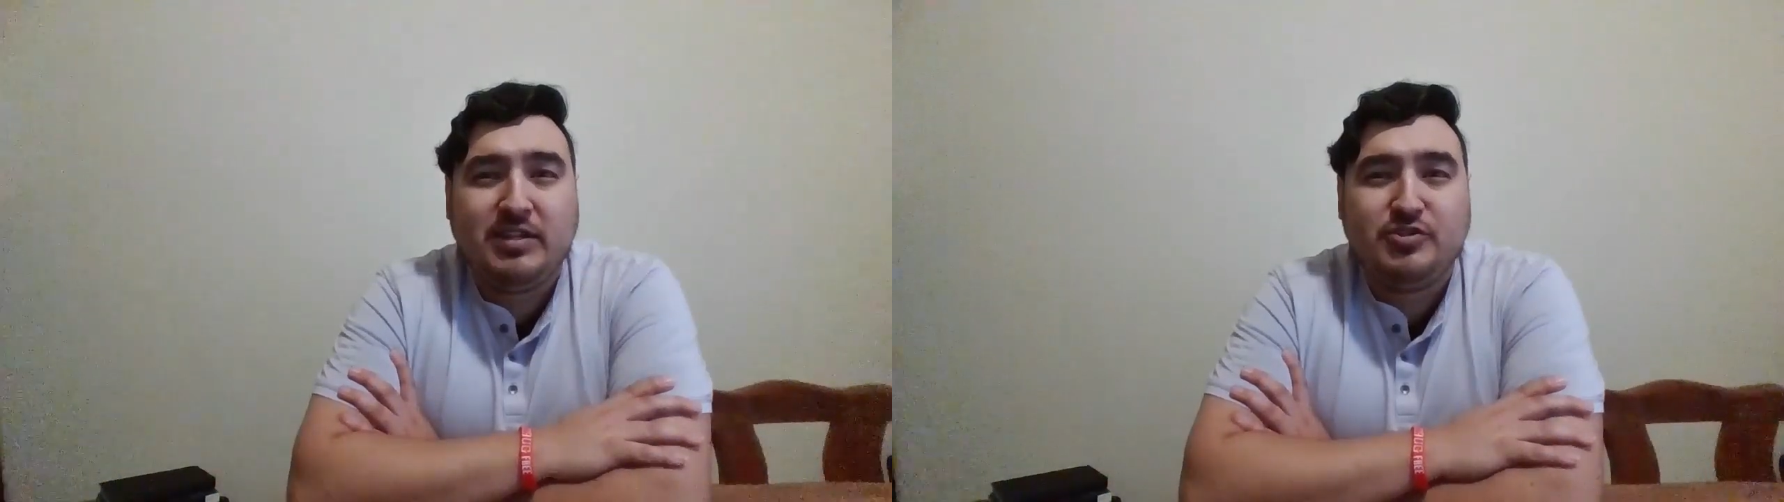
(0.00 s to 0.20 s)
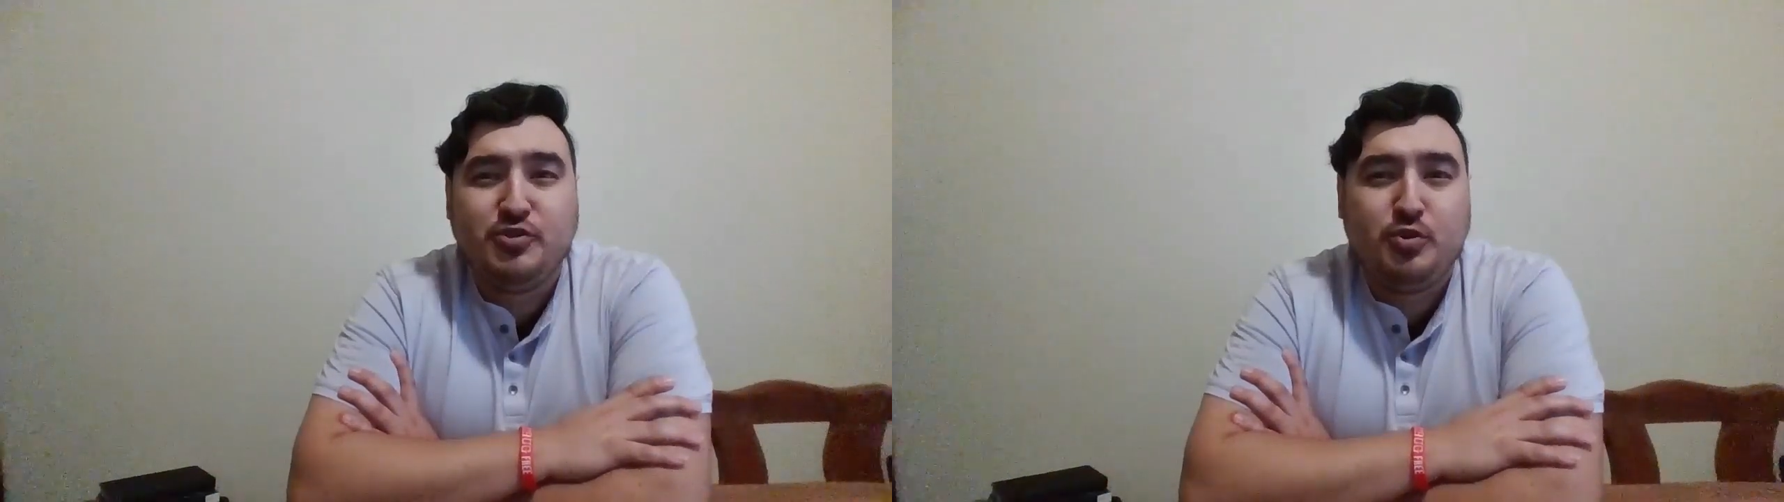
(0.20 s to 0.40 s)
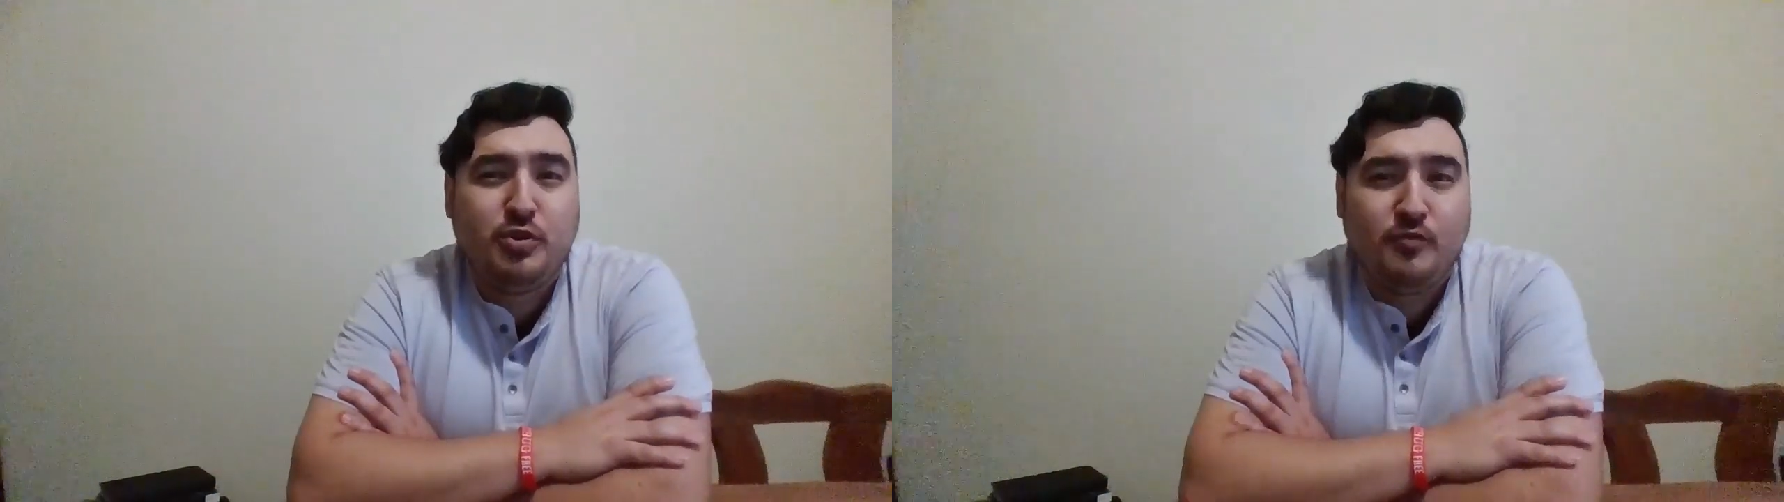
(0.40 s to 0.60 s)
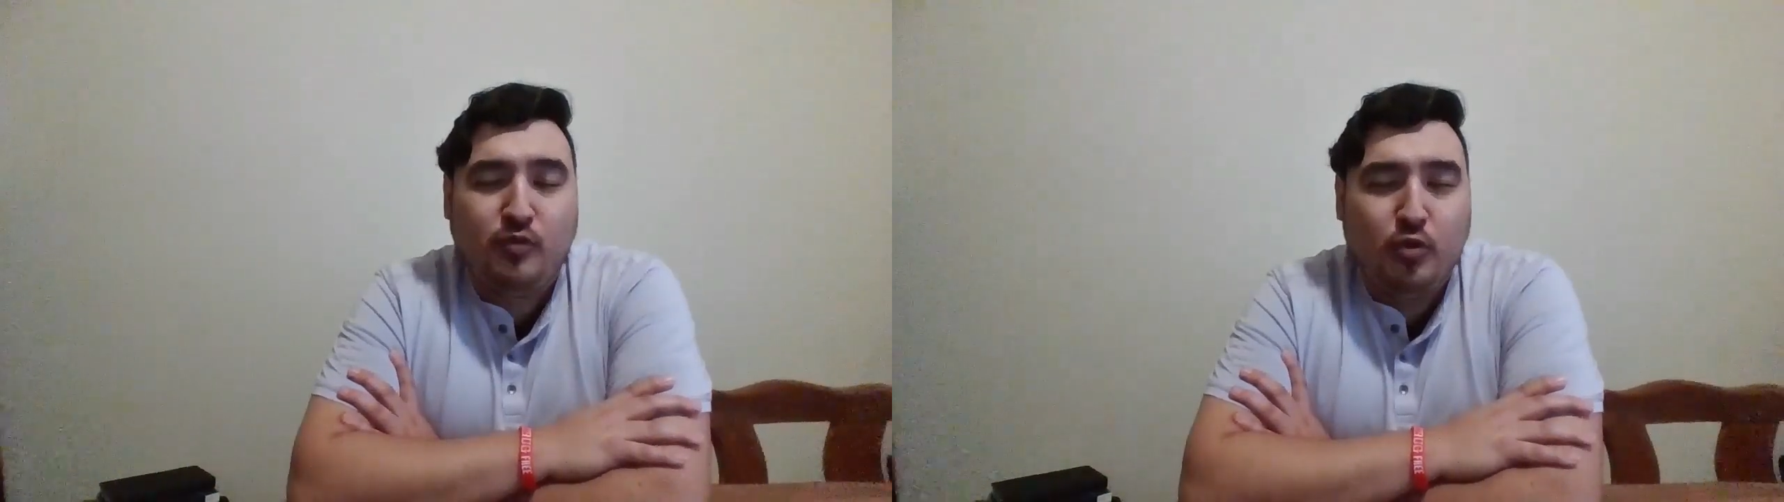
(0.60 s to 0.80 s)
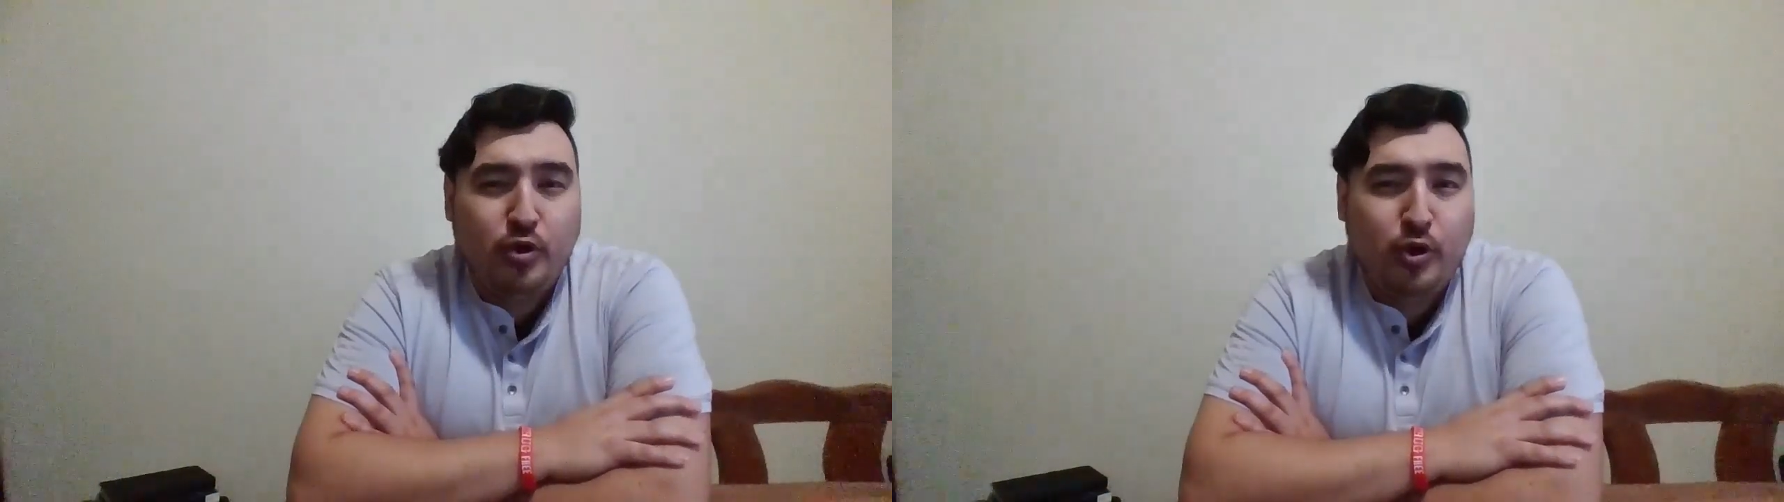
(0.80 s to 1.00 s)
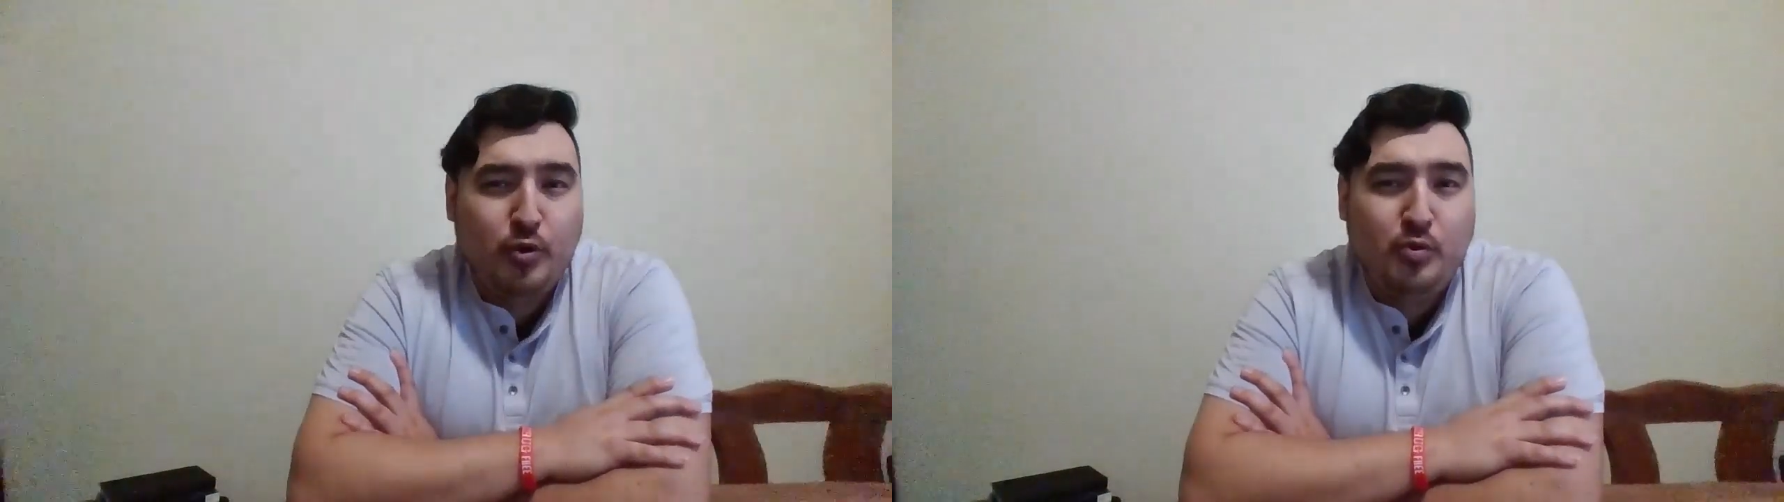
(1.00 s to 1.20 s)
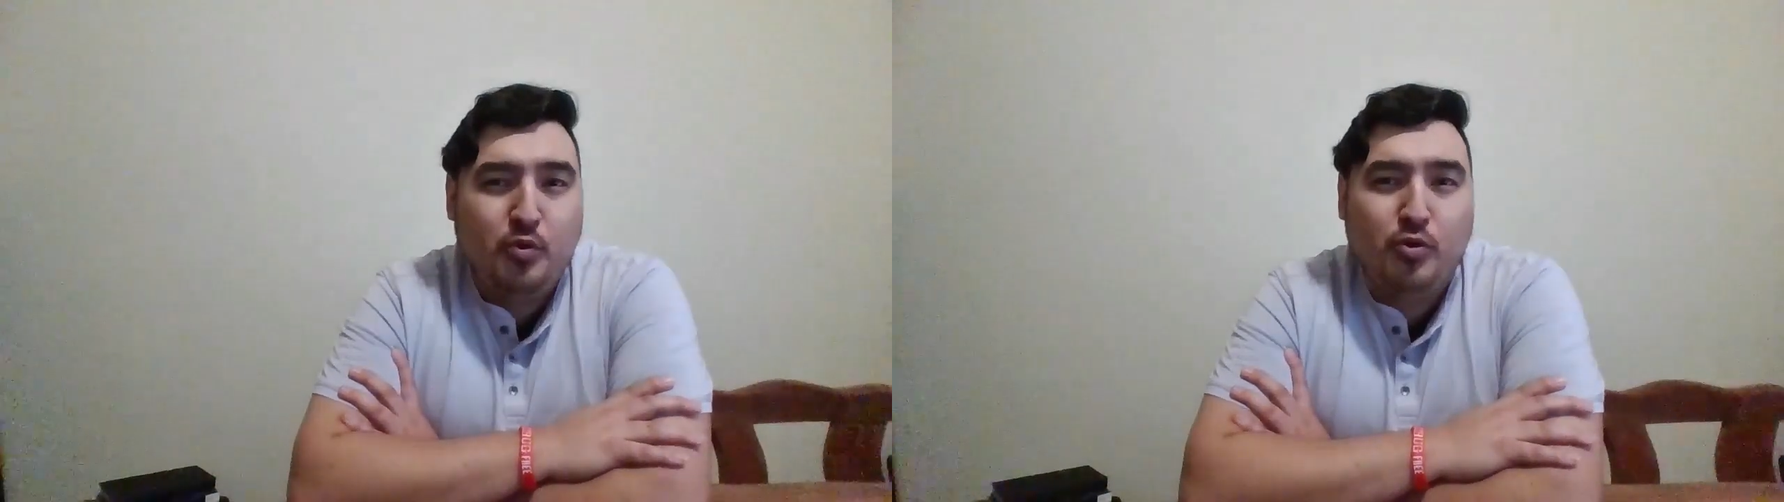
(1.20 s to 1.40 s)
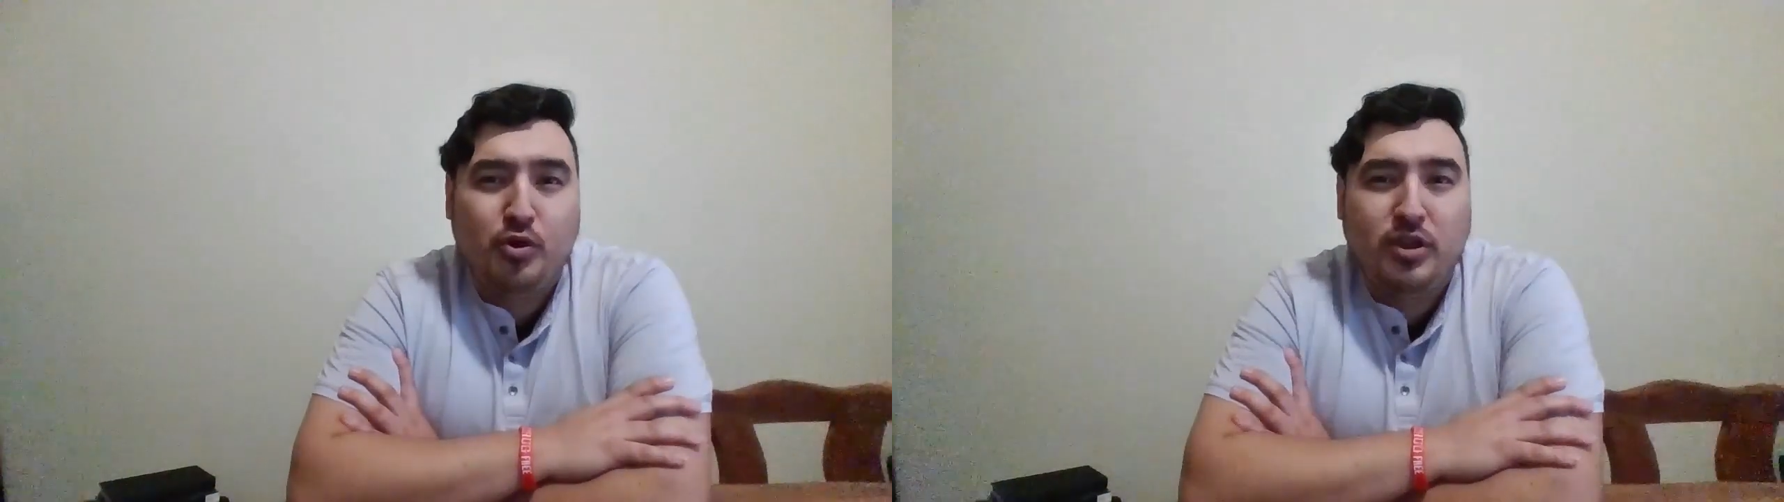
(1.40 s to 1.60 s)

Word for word: to do them for you or